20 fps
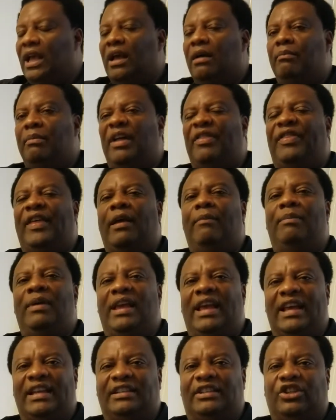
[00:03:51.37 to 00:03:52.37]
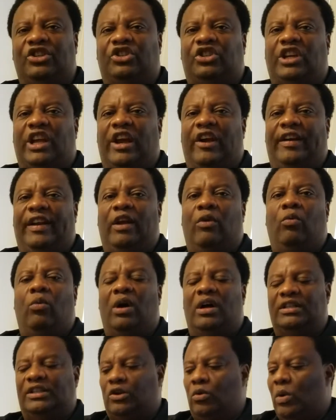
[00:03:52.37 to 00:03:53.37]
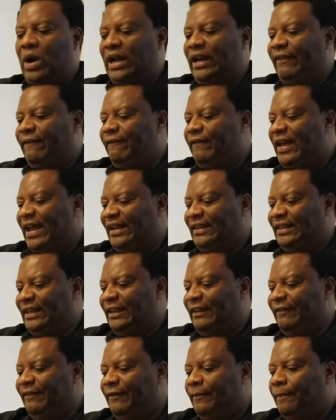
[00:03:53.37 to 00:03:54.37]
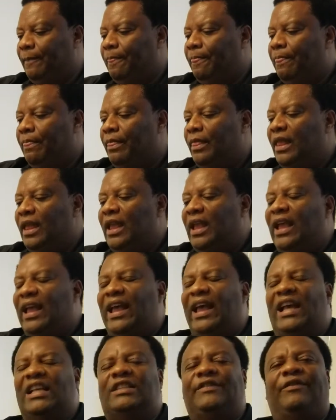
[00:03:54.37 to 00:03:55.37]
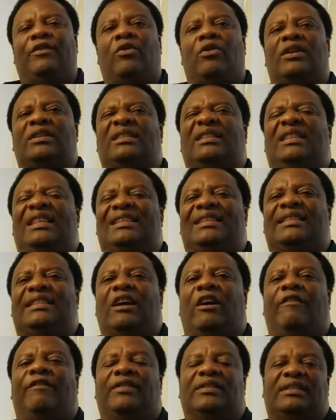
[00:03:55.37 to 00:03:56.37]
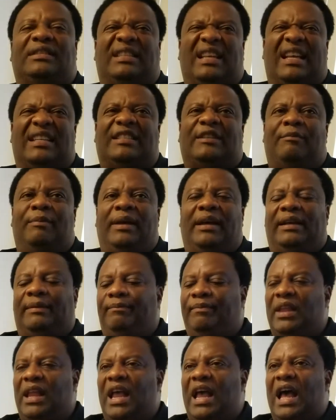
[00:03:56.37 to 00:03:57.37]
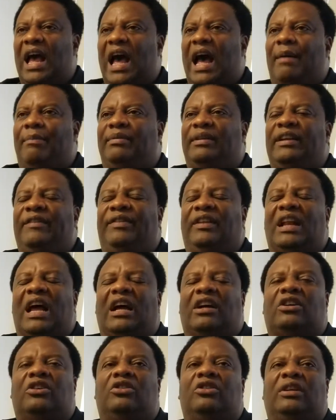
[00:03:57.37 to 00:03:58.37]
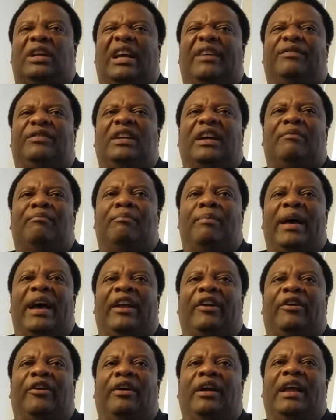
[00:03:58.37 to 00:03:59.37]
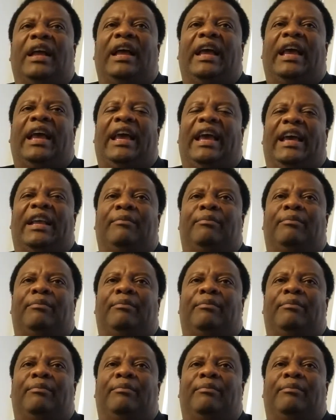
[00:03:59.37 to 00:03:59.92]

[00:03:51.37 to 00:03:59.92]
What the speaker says: But they began to share, and it was quite effective. As far as the self-assessment, I believe that I could have done better in